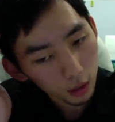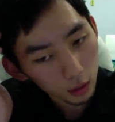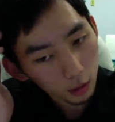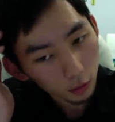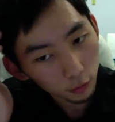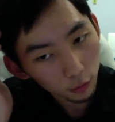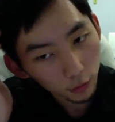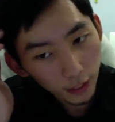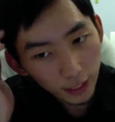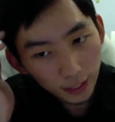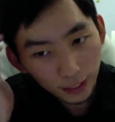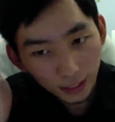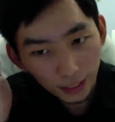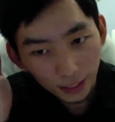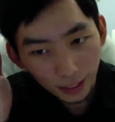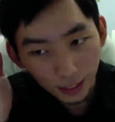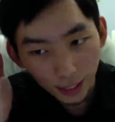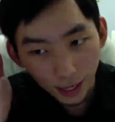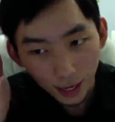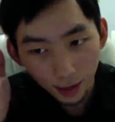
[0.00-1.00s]

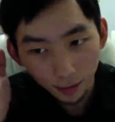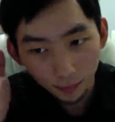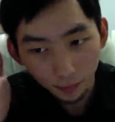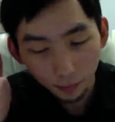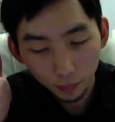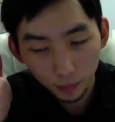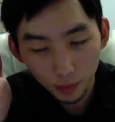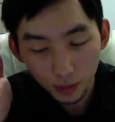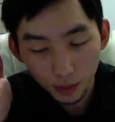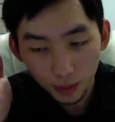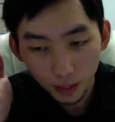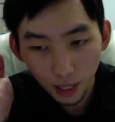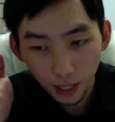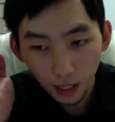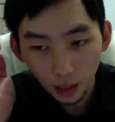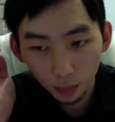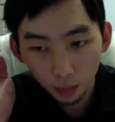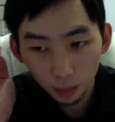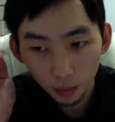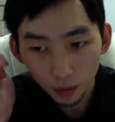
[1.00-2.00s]
flaky
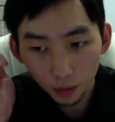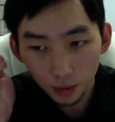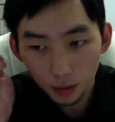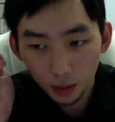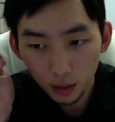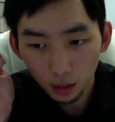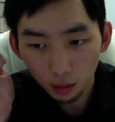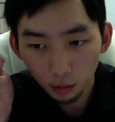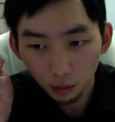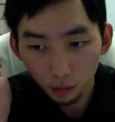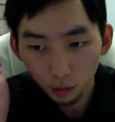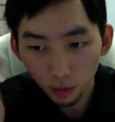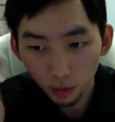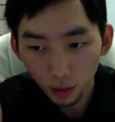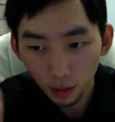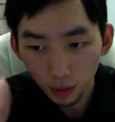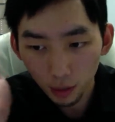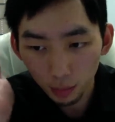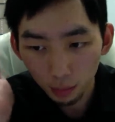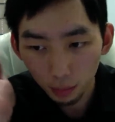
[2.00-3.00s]
scalp and stuff,
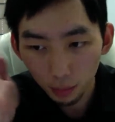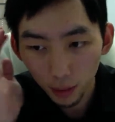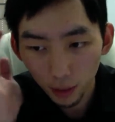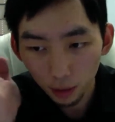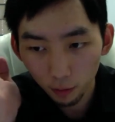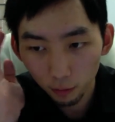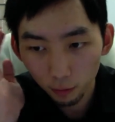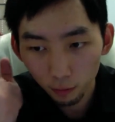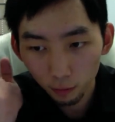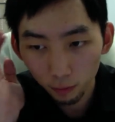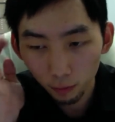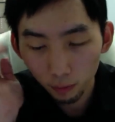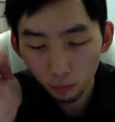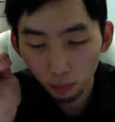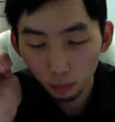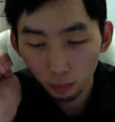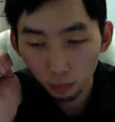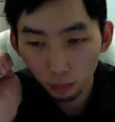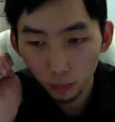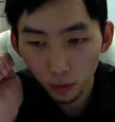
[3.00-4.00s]
that might have
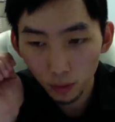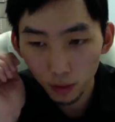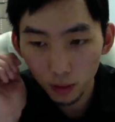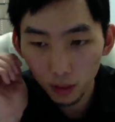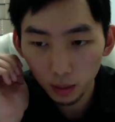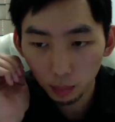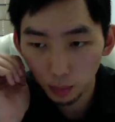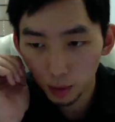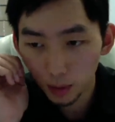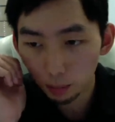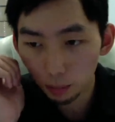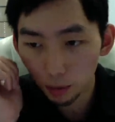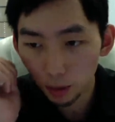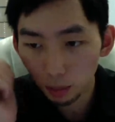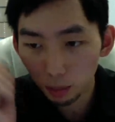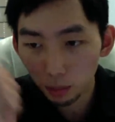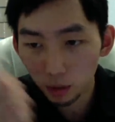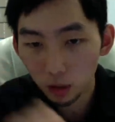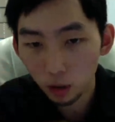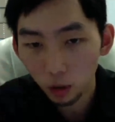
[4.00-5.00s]
been some
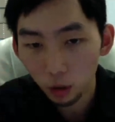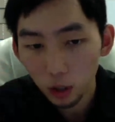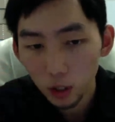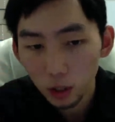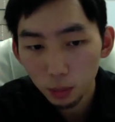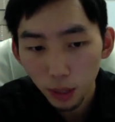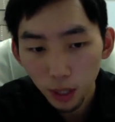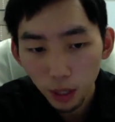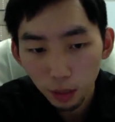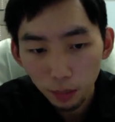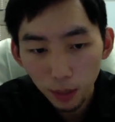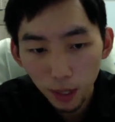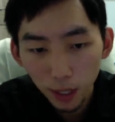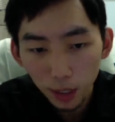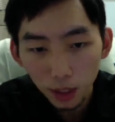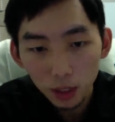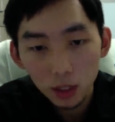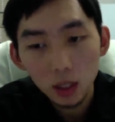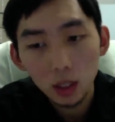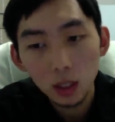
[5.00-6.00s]
symptoms caused by the
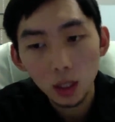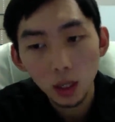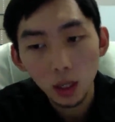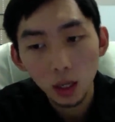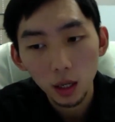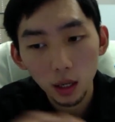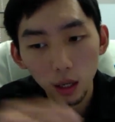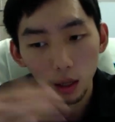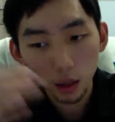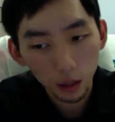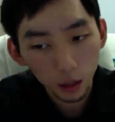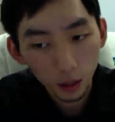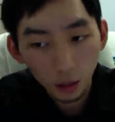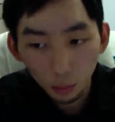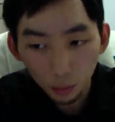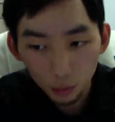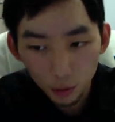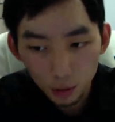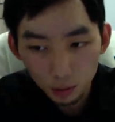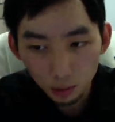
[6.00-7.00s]
mites. I think
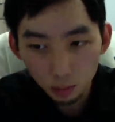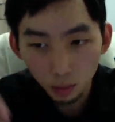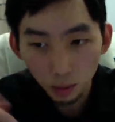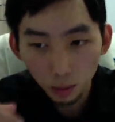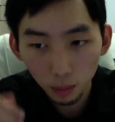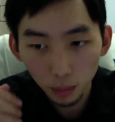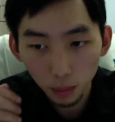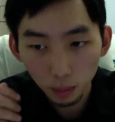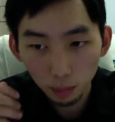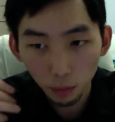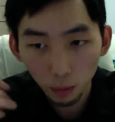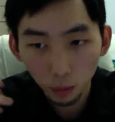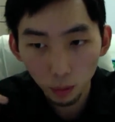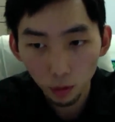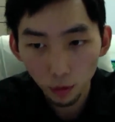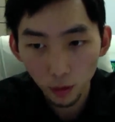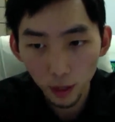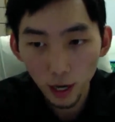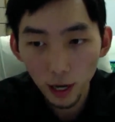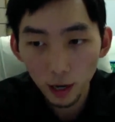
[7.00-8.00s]
it was probably
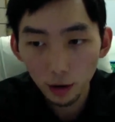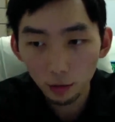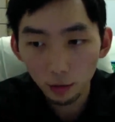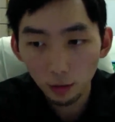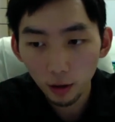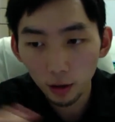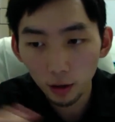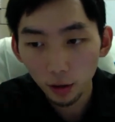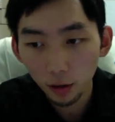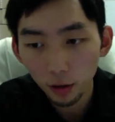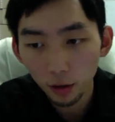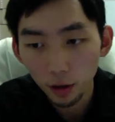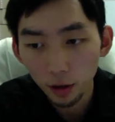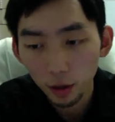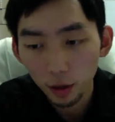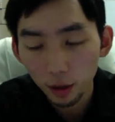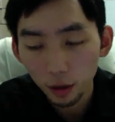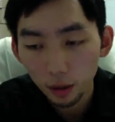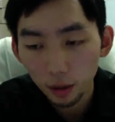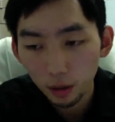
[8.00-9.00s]
more that rather
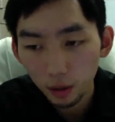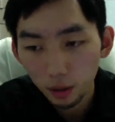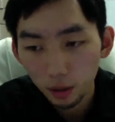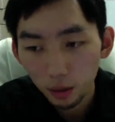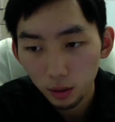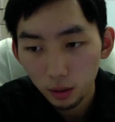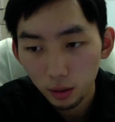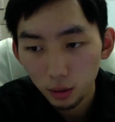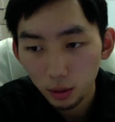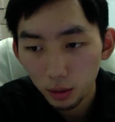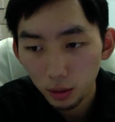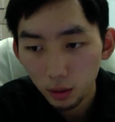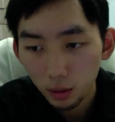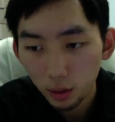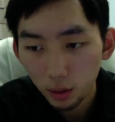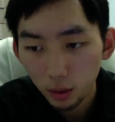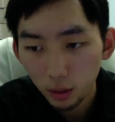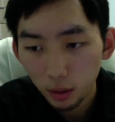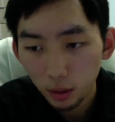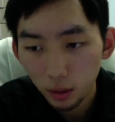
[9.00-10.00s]
than
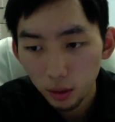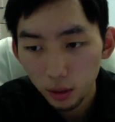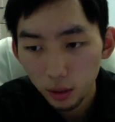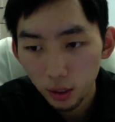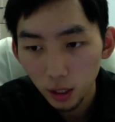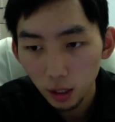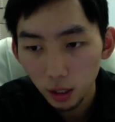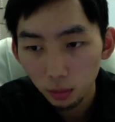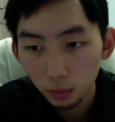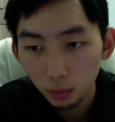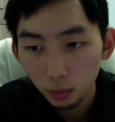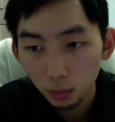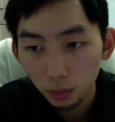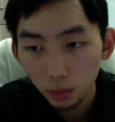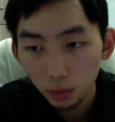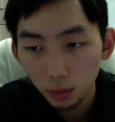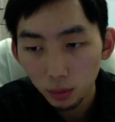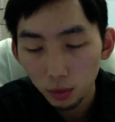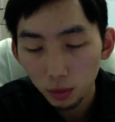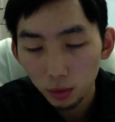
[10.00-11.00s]
the scalp,
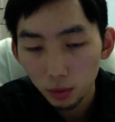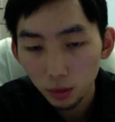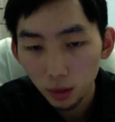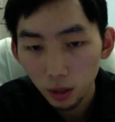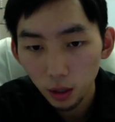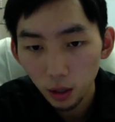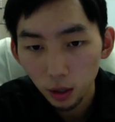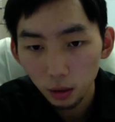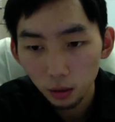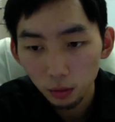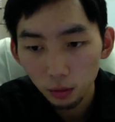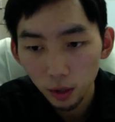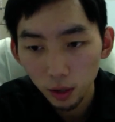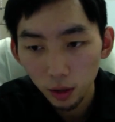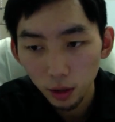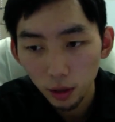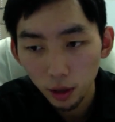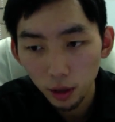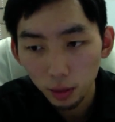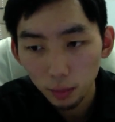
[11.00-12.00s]

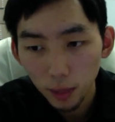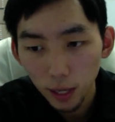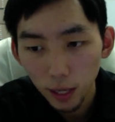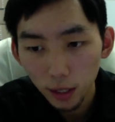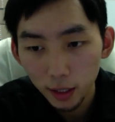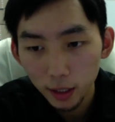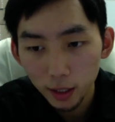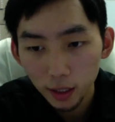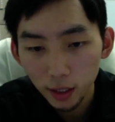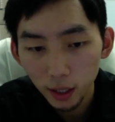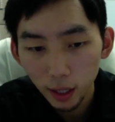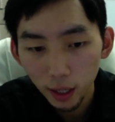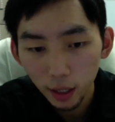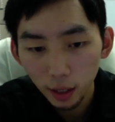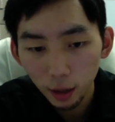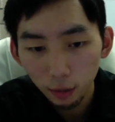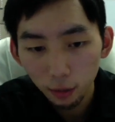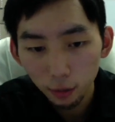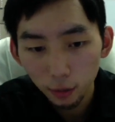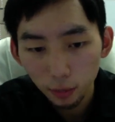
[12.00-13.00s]
rather than the mites
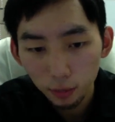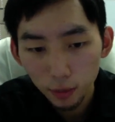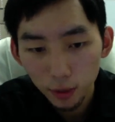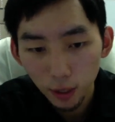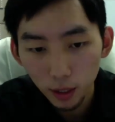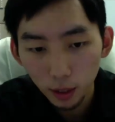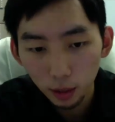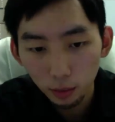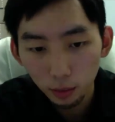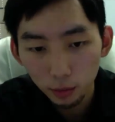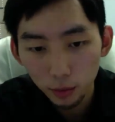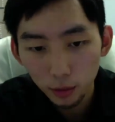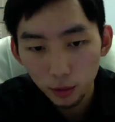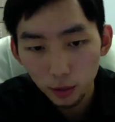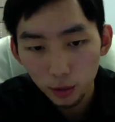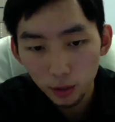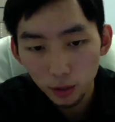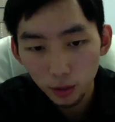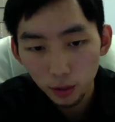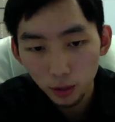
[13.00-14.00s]
dying off
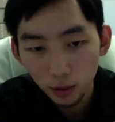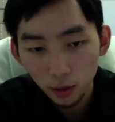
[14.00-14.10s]
themselves.